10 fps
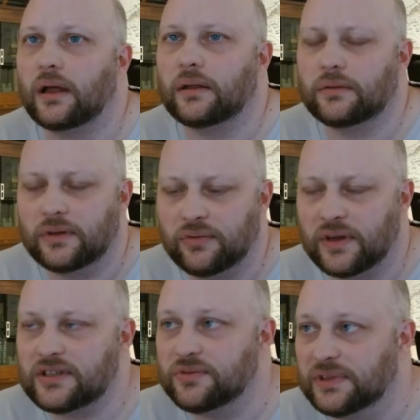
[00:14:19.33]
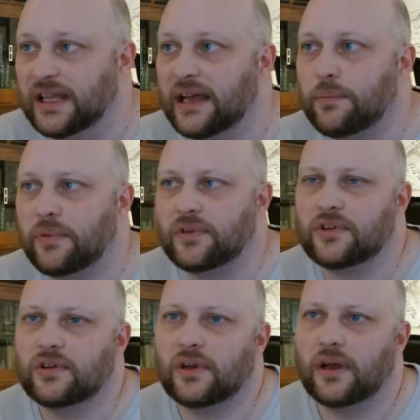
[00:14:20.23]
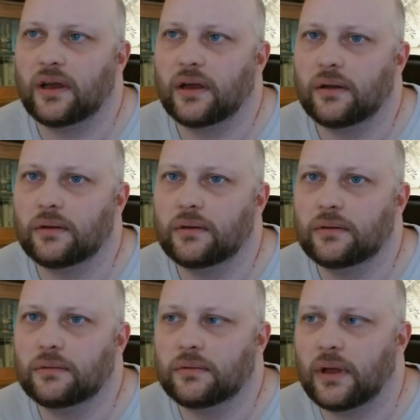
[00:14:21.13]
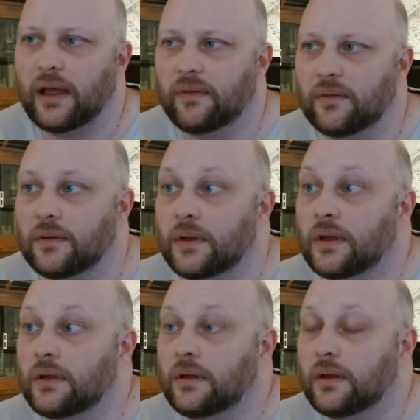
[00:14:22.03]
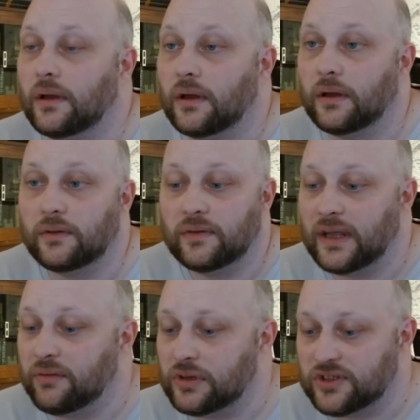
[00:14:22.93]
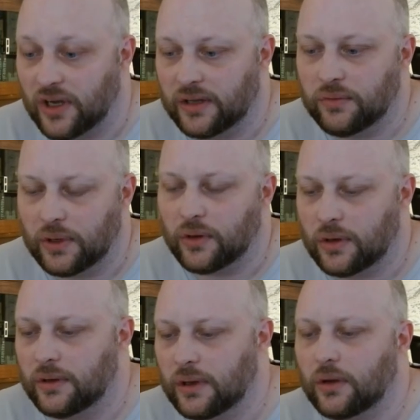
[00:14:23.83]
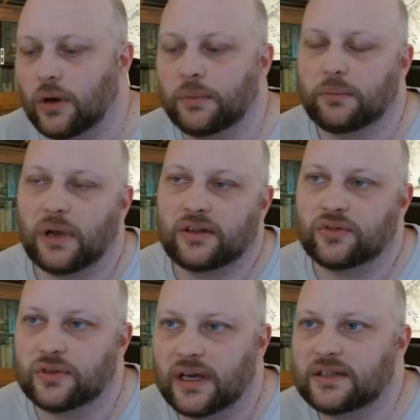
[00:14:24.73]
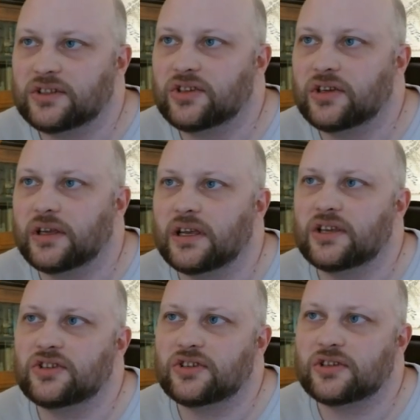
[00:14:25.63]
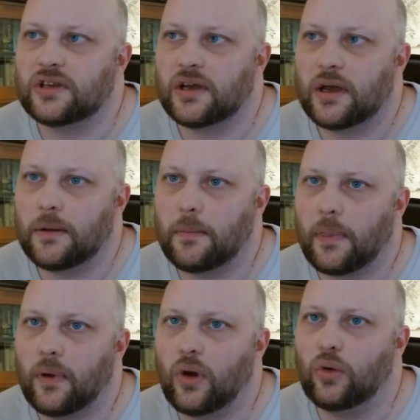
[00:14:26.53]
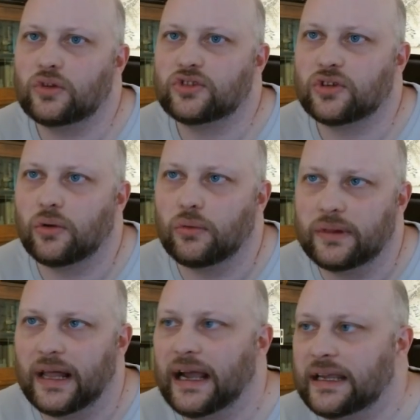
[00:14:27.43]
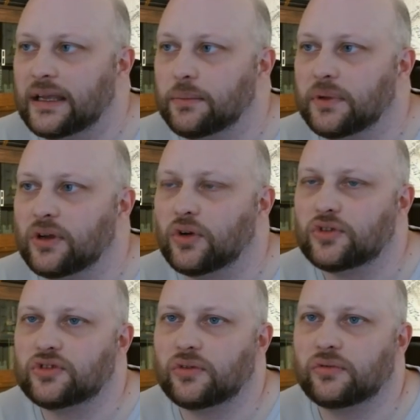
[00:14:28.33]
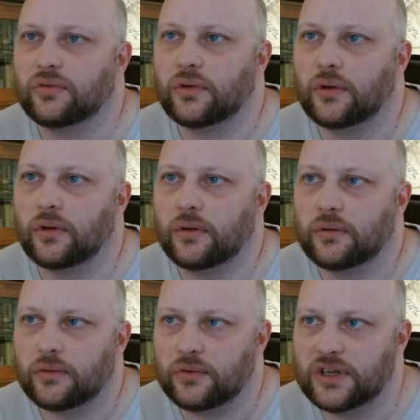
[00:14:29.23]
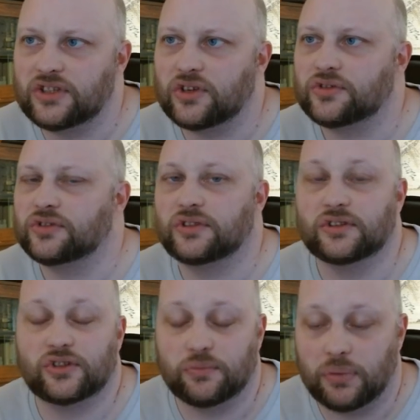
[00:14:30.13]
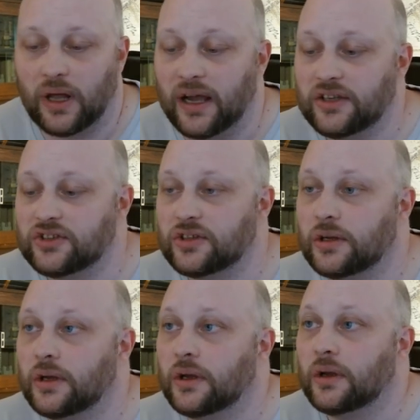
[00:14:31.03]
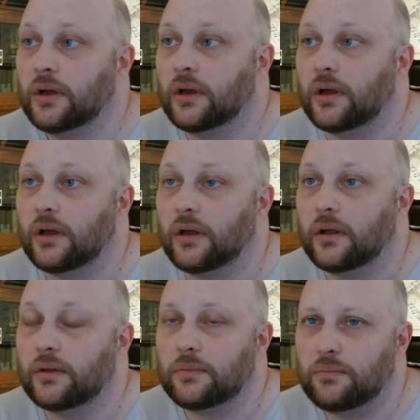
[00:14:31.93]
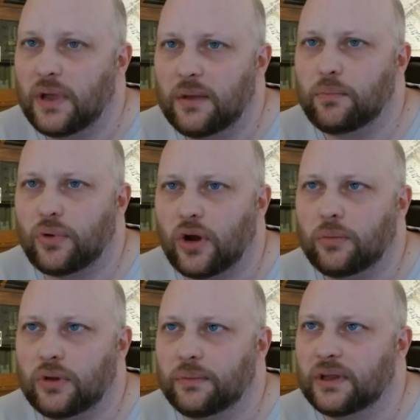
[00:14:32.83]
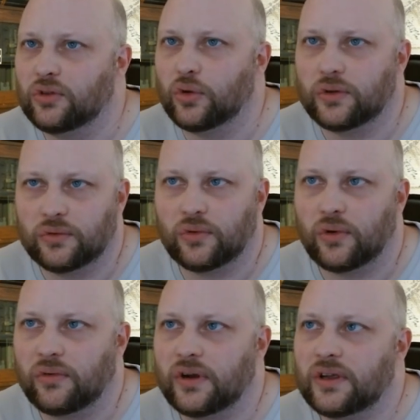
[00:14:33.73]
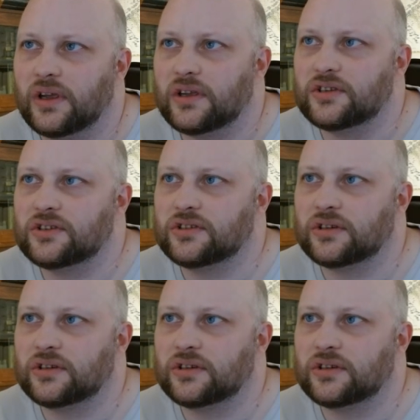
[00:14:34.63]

defensive depth, and the naval side, we are coming back to that, is also lacking because of the resources, the supplies. The big problem in northern Norway is